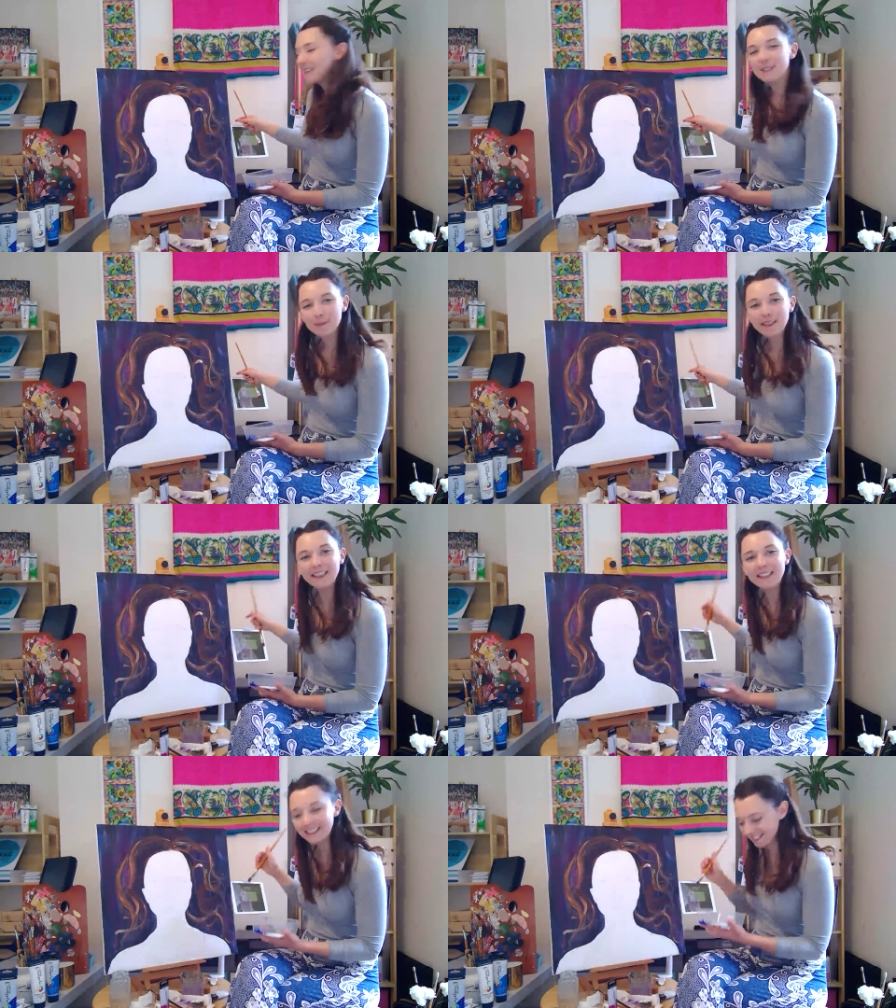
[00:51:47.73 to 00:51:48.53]
meant to
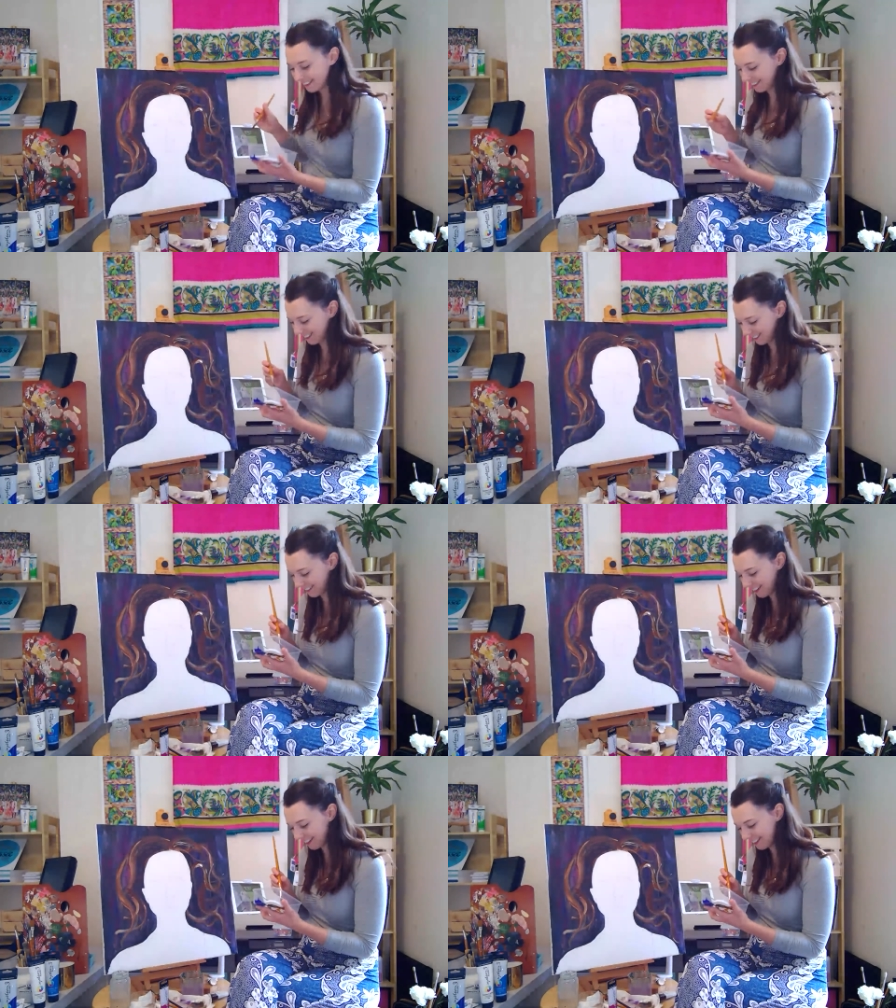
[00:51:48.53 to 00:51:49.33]
be.
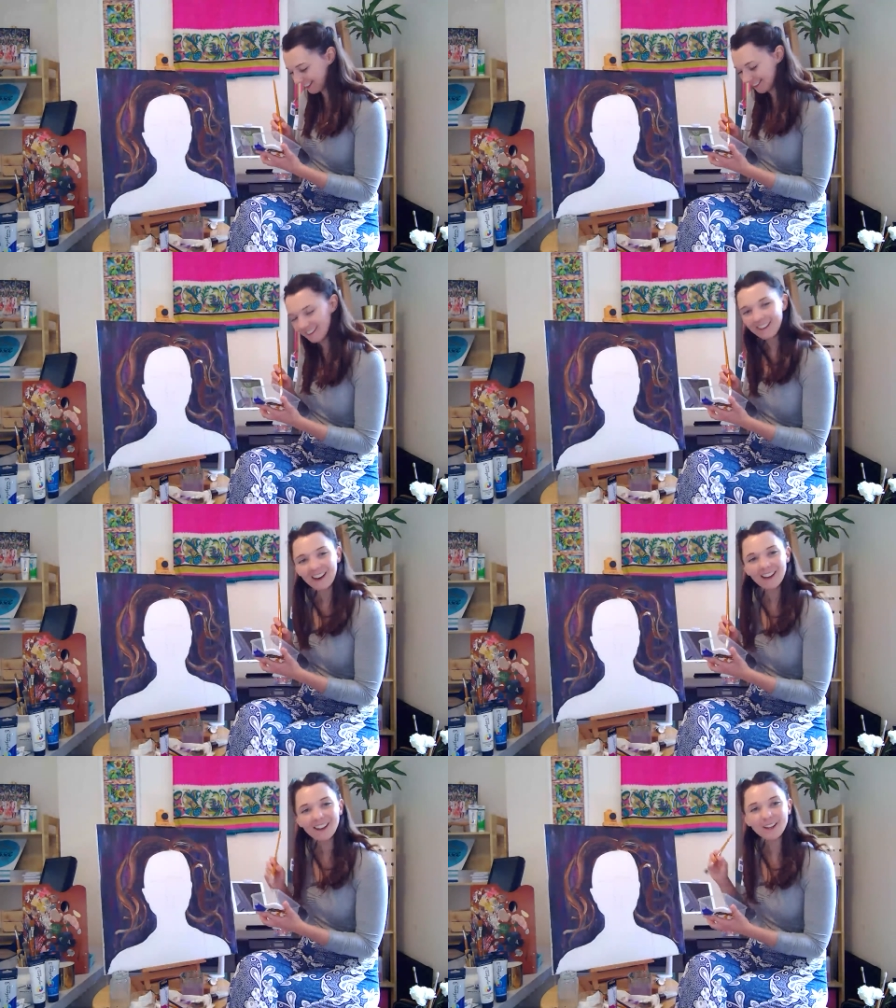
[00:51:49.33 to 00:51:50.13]
I
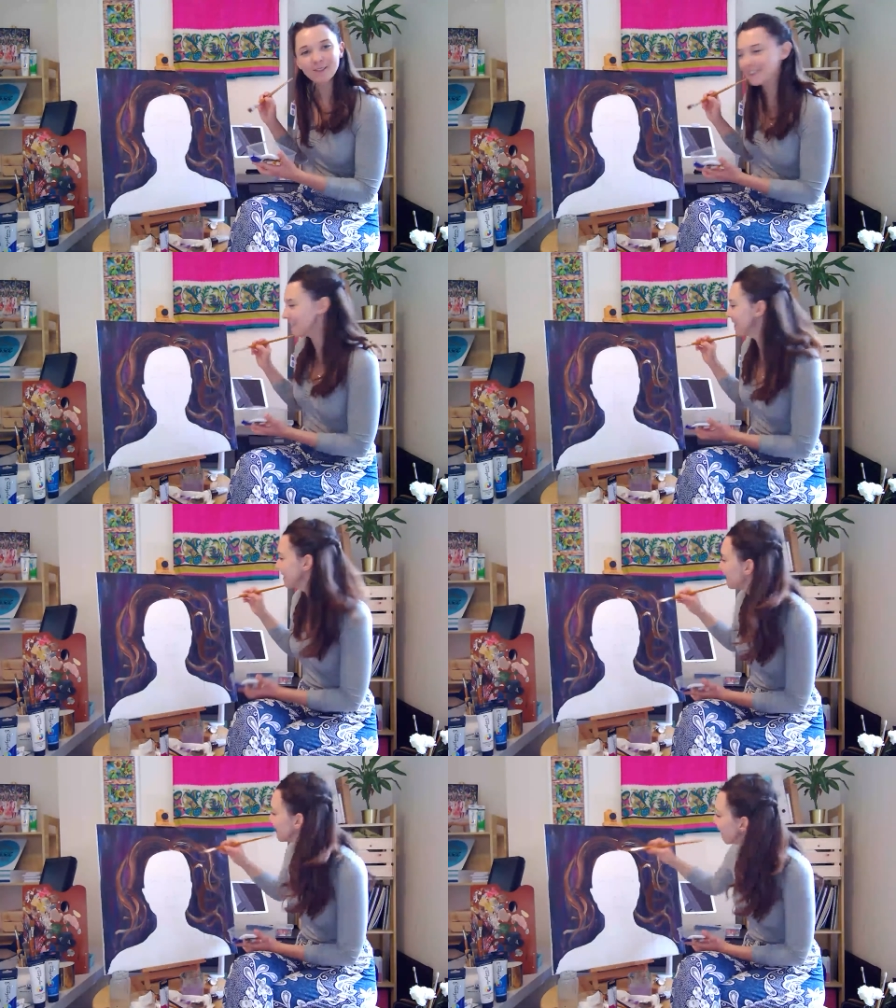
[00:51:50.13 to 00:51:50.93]
like
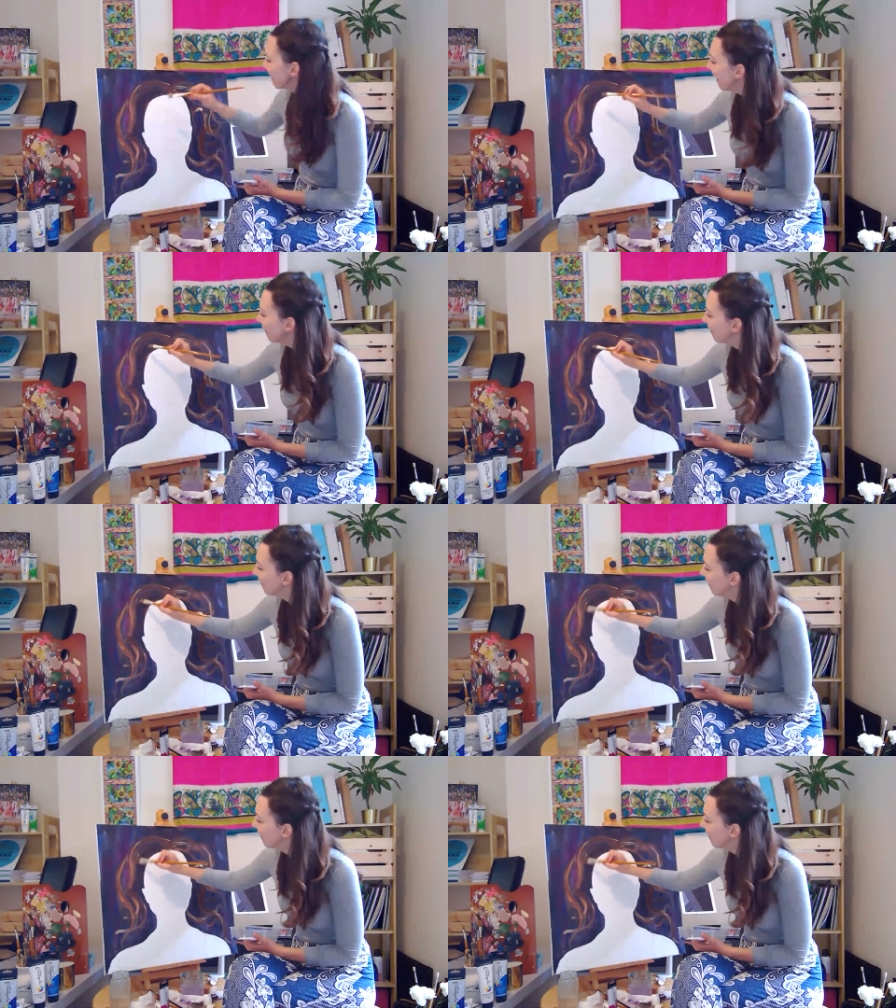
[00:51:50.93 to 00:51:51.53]
coincidences like that.